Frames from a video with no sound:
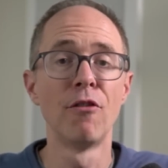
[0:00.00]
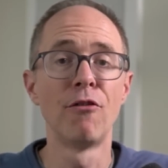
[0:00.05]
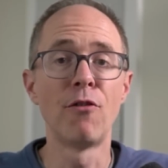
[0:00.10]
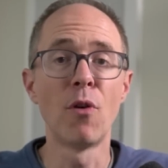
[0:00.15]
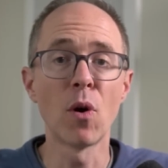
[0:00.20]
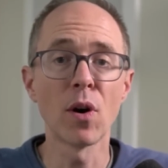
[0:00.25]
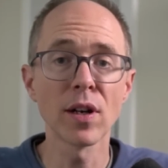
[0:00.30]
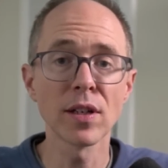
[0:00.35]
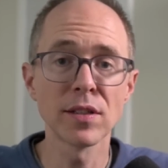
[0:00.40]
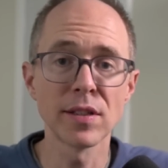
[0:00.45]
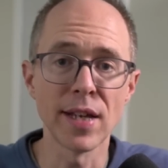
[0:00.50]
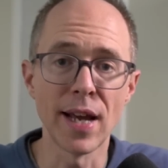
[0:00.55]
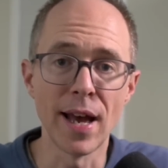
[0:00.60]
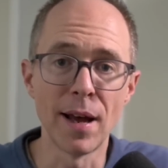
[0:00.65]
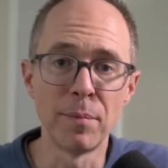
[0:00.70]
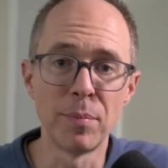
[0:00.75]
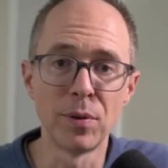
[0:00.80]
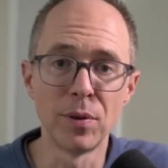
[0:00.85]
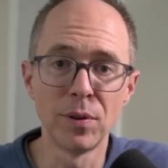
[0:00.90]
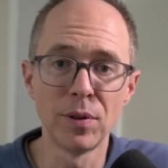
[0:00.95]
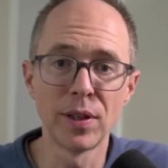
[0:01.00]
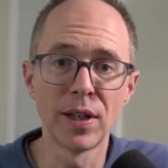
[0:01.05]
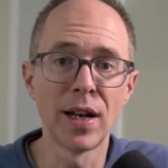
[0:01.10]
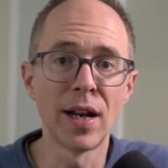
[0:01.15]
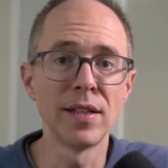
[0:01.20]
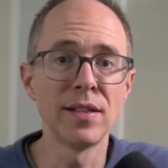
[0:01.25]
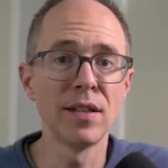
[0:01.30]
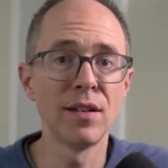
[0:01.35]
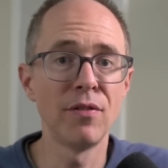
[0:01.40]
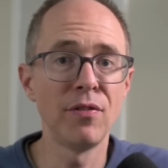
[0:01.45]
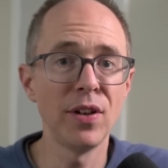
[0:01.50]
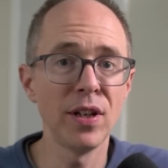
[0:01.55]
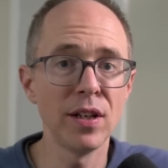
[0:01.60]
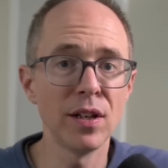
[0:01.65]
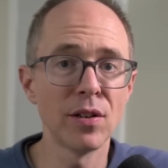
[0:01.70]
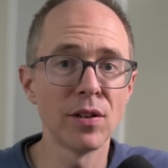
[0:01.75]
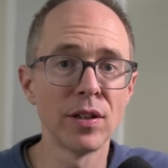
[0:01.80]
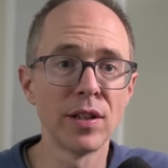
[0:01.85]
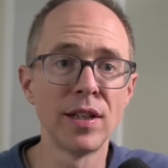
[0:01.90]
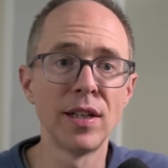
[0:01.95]
For example, and I did a
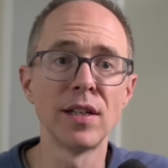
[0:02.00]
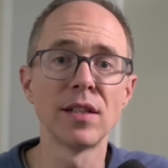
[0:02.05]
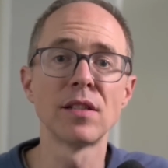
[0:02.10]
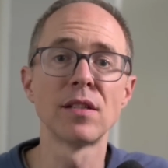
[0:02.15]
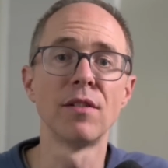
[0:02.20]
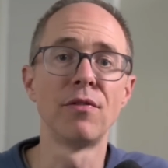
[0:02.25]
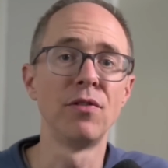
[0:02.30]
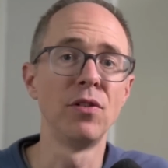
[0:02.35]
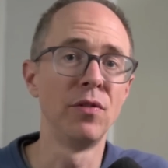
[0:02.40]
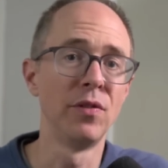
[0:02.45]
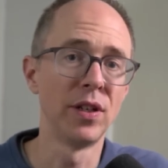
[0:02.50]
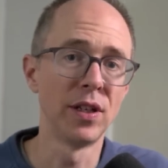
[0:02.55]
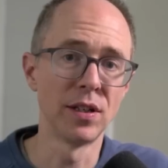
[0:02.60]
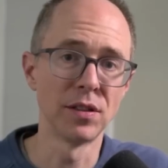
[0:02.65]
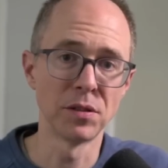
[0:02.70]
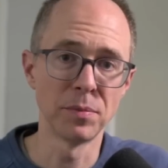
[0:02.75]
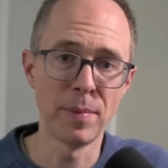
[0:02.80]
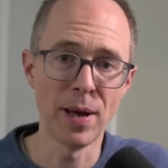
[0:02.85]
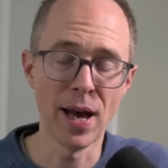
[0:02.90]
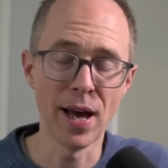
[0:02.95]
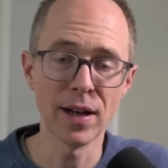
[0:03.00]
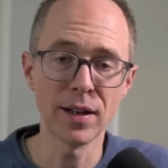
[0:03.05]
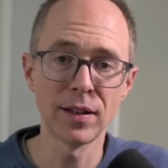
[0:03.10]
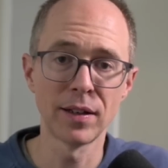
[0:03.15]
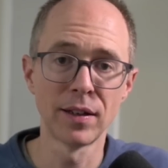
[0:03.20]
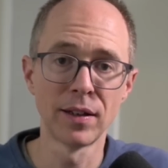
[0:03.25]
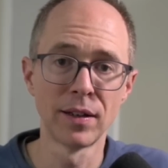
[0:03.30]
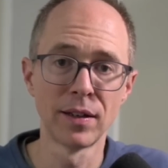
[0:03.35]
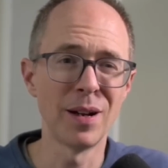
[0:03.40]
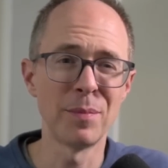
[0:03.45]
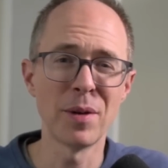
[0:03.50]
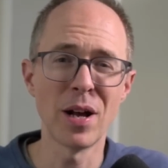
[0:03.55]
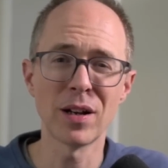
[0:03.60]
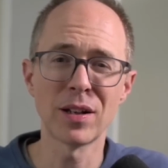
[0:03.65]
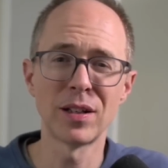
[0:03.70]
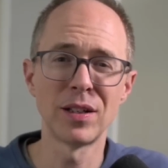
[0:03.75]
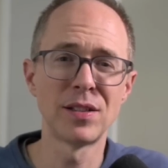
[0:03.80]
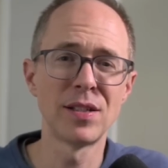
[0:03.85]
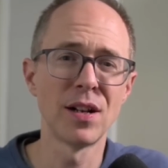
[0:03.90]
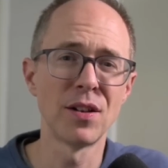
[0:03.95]
video on this a few videos back, and I'm
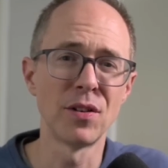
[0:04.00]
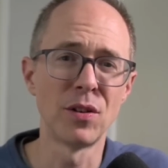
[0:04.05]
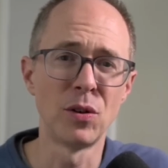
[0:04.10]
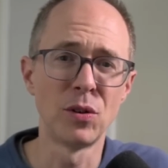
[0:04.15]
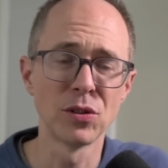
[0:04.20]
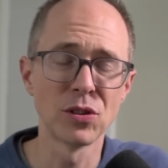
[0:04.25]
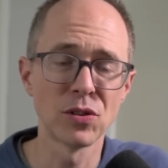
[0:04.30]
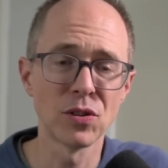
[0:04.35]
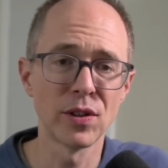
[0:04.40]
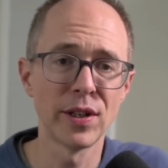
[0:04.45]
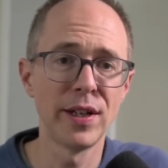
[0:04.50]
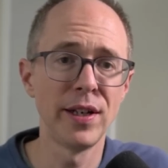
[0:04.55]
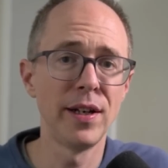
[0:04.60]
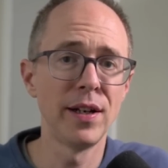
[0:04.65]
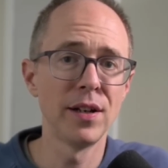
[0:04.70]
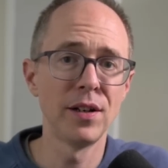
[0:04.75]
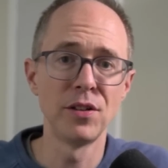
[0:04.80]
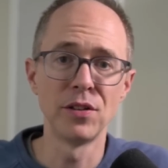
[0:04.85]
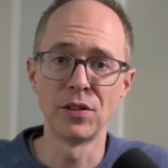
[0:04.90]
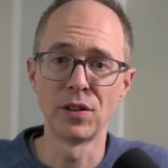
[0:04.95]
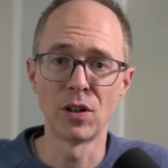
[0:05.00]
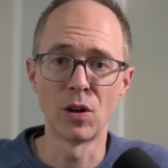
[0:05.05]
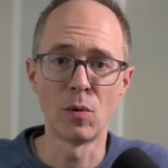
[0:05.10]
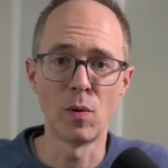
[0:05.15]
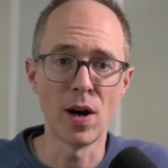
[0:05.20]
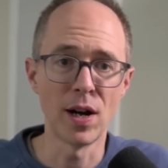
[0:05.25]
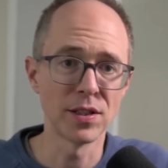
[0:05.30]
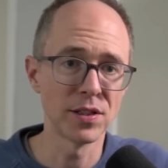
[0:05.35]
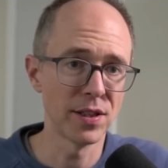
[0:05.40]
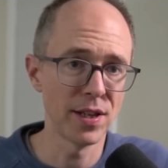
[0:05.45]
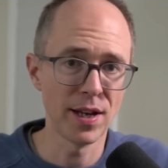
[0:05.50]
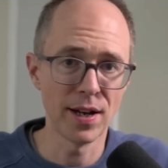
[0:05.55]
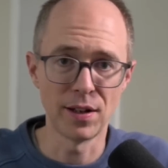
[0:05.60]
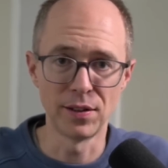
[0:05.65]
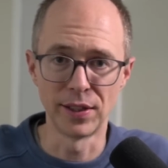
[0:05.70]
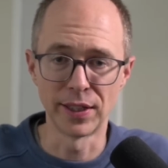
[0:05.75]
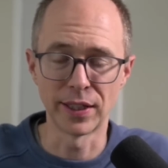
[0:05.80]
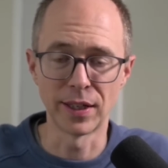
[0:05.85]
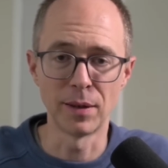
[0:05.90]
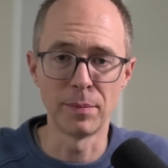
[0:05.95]
not gonna tell the whole story here, you can go watch that,
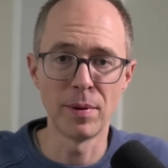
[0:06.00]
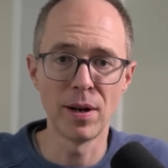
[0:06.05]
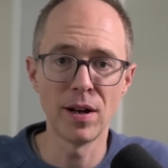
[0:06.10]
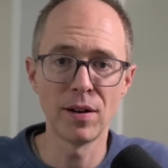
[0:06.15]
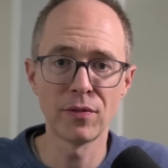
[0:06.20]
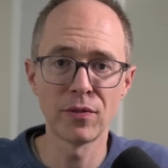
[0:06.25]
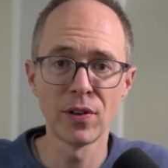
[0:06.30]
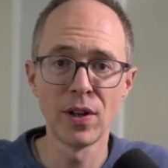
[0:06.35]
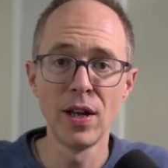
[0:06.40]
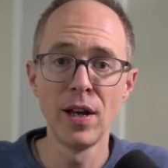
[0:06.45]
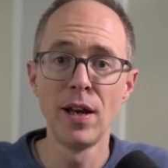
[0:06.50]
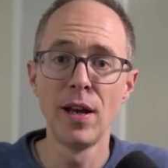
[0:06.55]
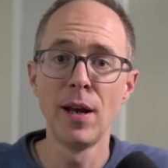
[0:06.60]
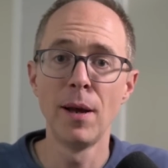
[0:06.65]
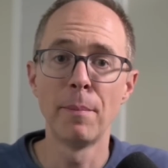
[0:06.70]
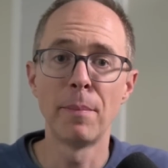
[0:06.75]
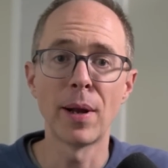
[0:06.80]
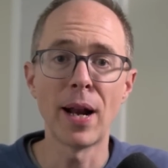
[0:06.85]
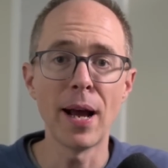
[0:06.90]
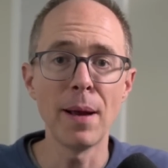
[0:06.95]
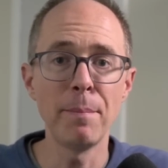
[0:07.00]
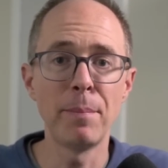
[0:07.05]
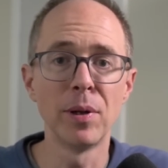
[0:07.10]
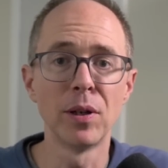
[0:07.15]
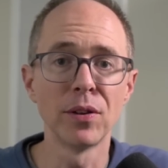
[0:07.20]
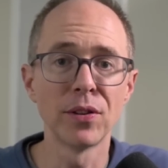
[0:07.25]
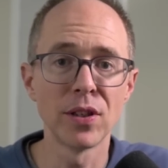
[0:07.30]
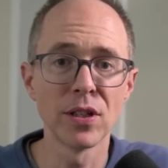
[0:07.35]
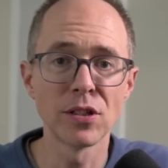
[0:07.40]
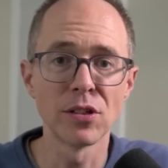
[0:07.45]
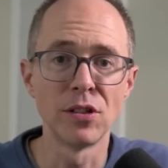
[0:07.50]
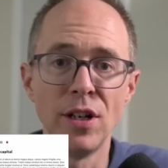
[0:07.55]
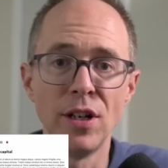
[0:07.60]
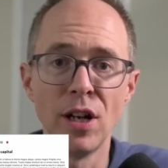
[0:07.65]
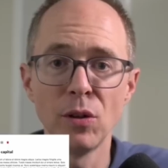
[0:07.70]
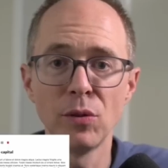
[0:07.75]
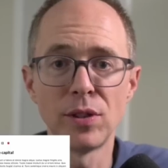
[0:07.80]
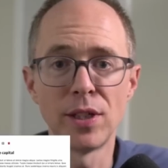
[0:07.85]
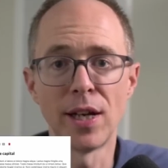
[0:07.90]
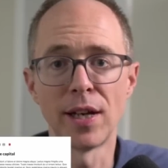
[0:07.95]
I'll link it above, but I built
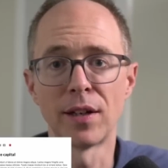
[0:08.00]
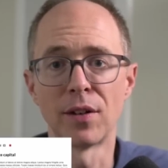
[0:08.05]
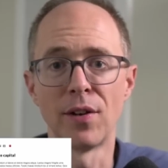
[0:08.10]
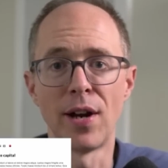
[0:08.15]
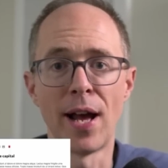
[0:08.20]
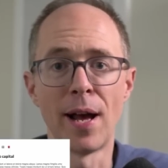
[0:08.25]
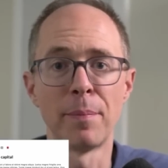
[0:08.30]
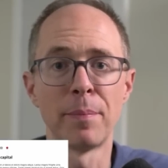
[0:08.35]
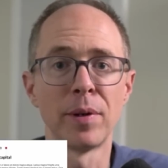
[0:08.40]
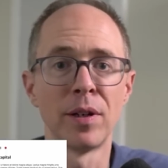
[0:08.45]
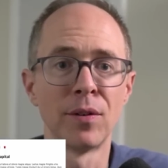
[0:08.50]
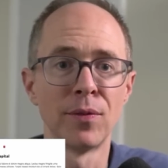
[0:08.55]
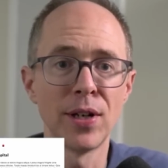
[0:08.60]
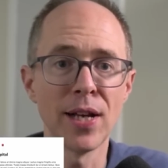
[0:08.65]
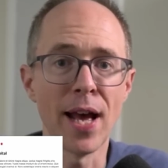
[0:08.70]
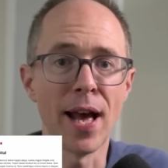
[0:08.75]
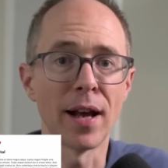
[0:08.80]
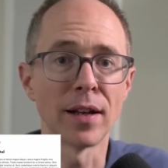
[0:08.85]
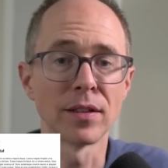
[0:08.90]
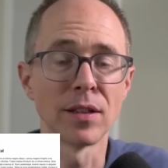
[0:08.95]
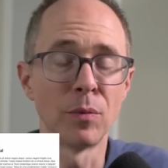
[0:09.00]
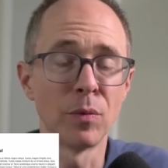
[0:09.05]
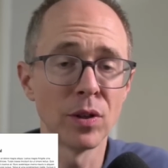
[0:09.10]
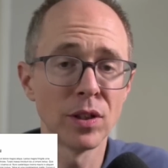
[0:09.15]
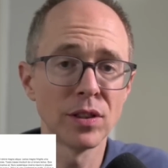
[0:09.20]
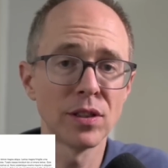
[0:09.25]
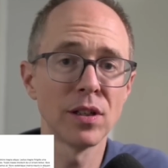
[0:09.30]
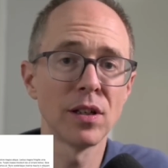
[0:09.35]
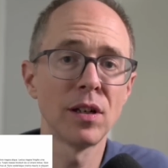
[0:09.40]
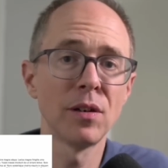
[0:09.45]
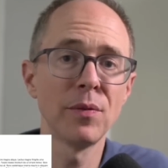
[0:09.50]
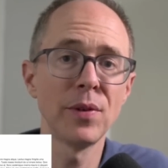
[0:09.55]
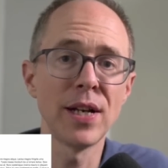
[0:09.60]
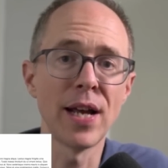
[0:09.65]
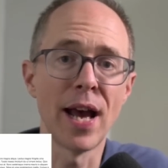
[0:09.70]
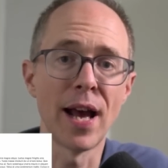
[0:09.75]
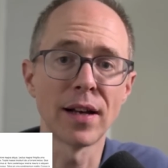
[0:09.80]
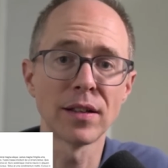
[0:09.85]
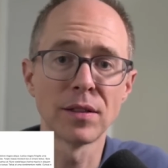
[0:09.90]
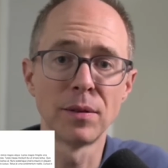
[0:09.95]
note taker app in React. I wanted to learn
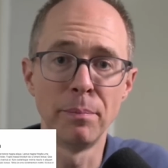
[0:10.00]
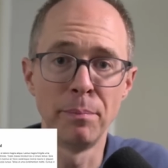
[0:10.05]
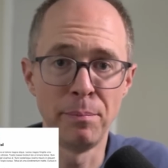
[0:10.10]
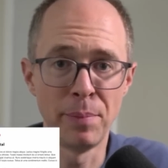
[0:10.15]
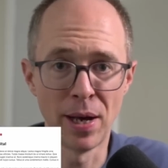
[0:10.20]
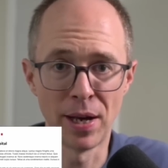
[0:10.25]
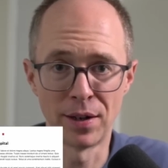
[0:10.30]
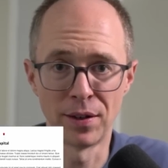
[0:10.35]
React